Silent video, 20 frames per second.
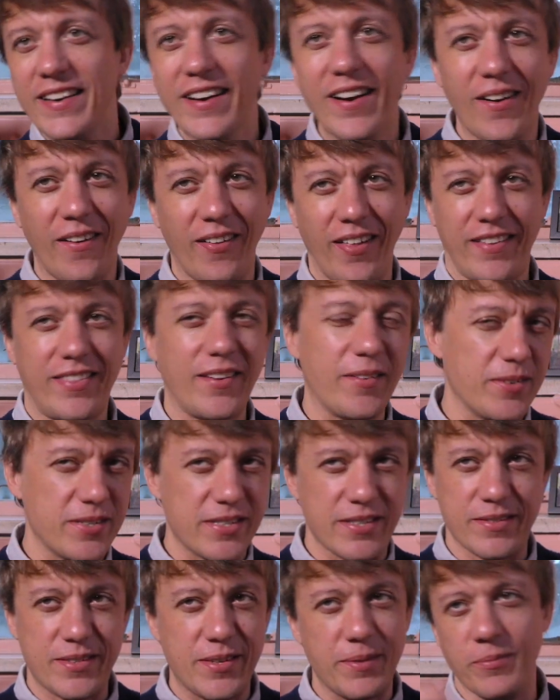You know, like, there
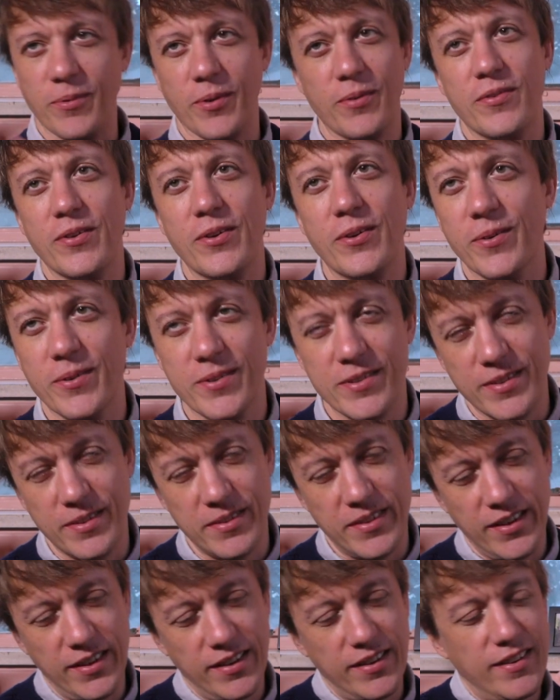was some review or
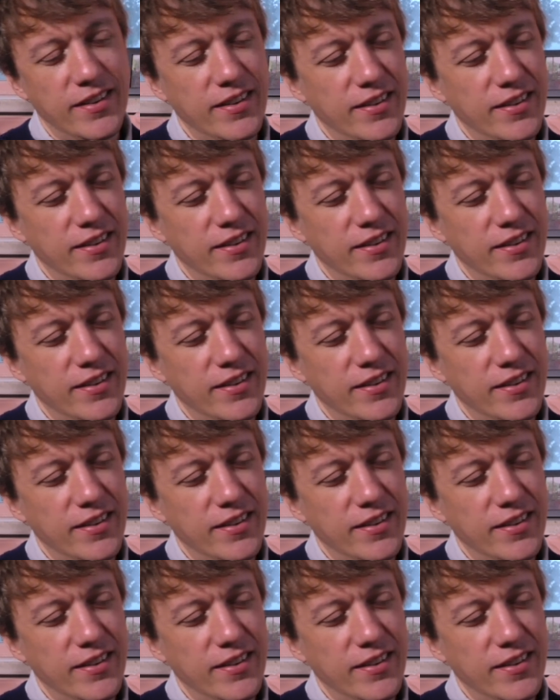something.